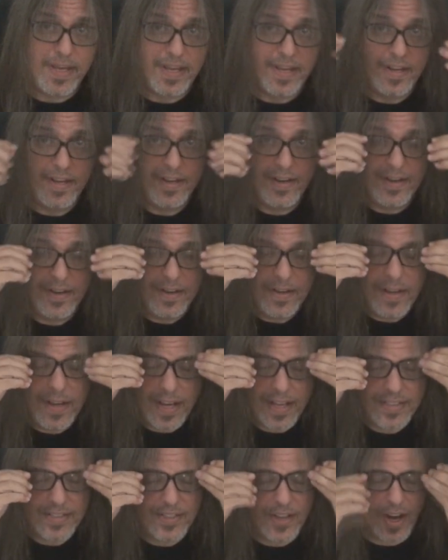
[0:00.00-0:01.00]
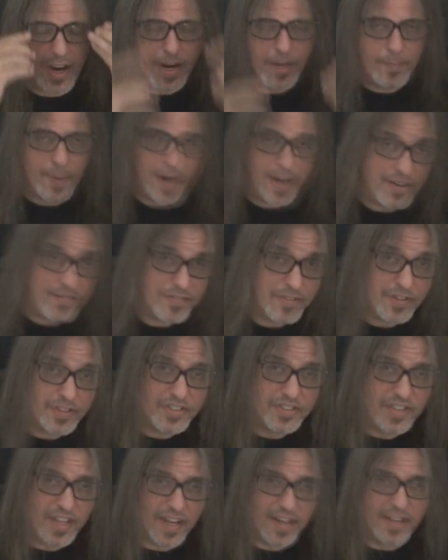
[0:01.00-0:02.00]
me and talk about it for
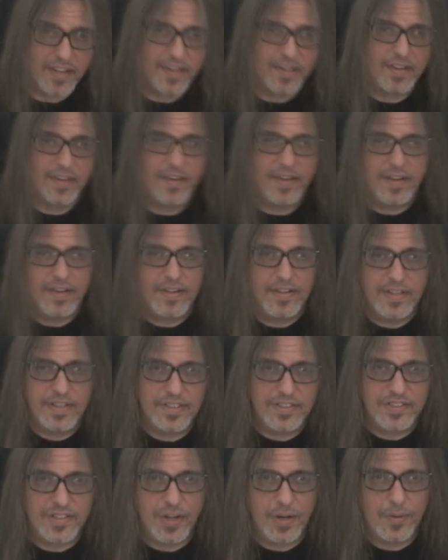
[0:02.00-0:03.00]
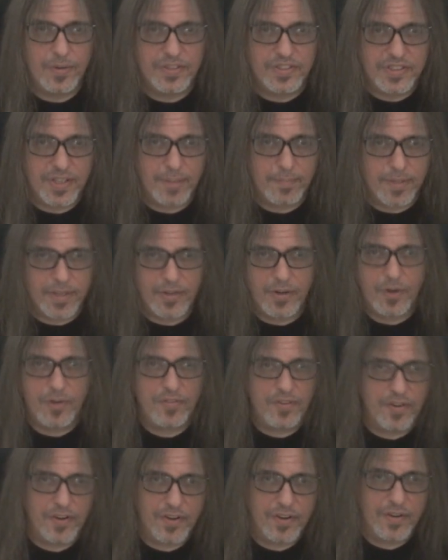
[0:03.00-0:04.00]
a second. Let's go with something
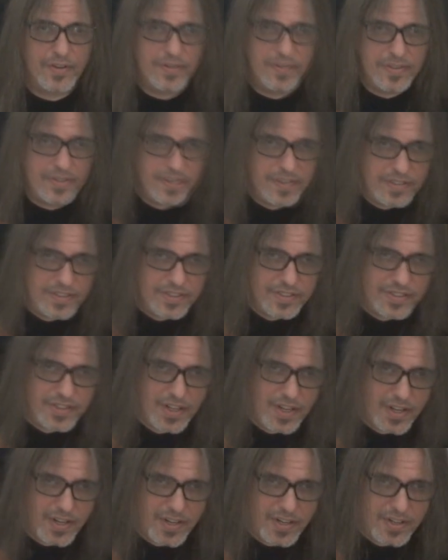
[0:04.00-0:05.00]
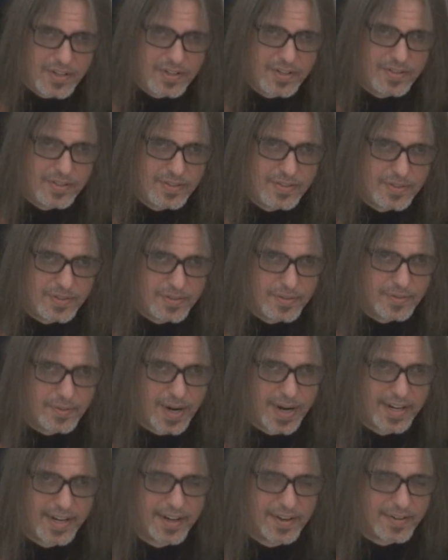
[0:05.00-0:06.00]
over, go
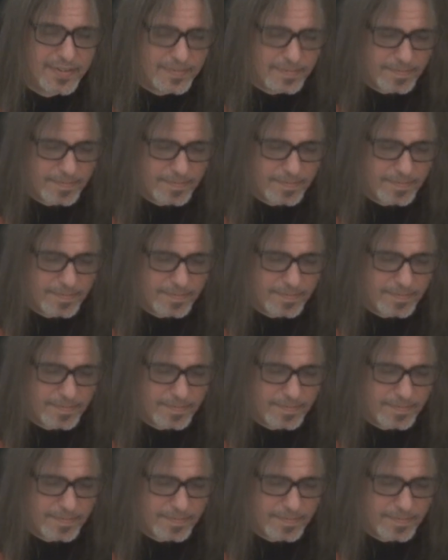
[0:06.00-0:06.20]
right here.